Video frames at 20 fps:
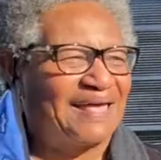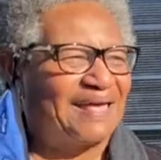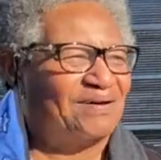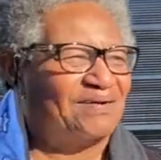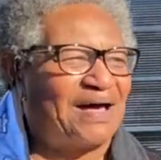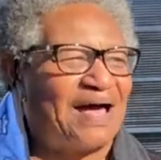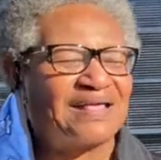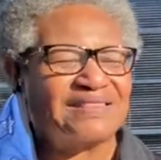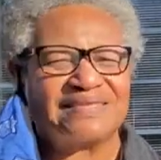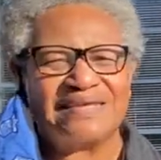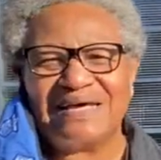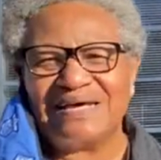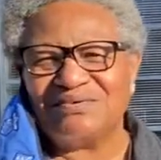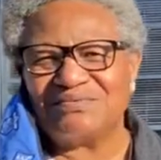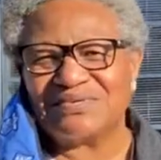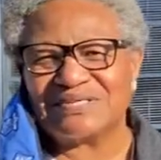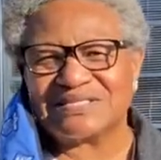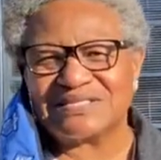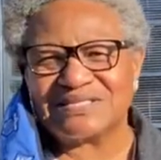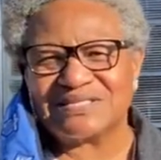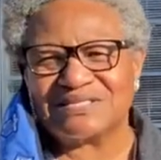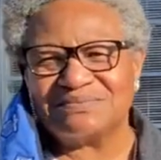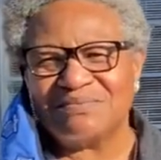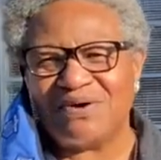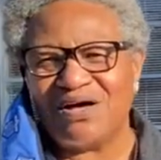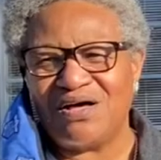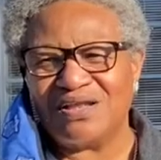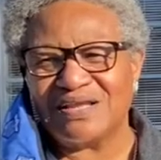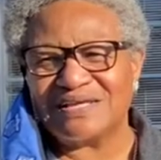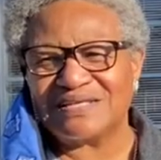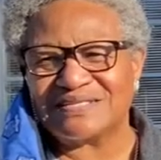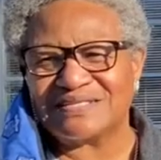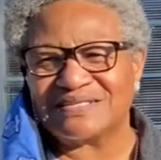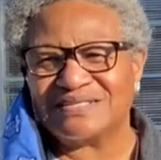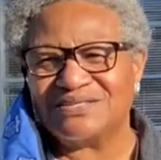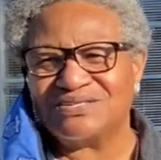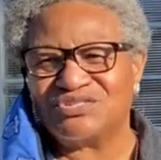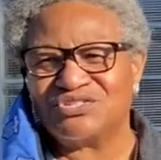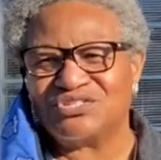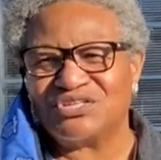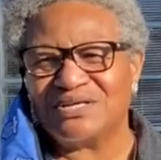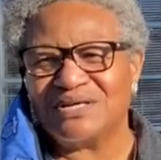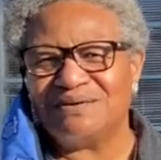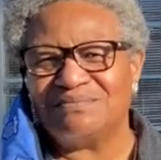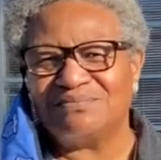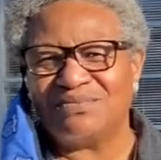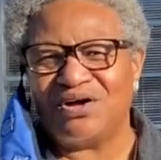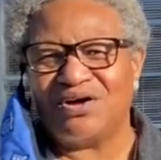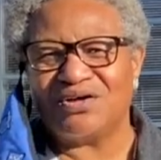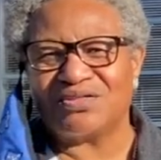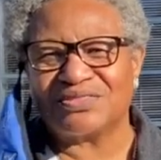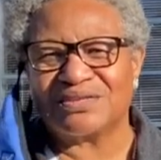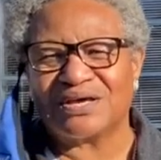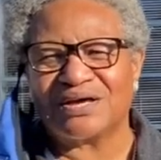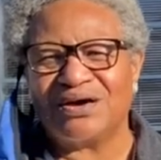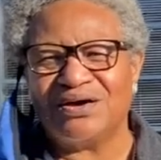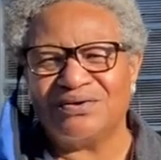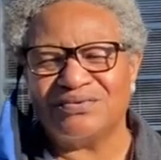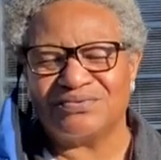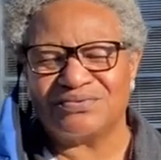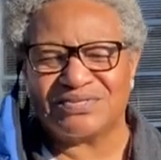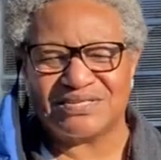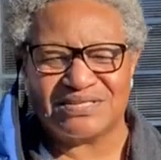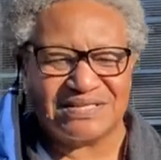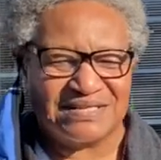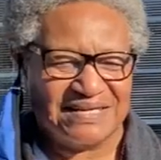I think it was the smallest gym on the coast.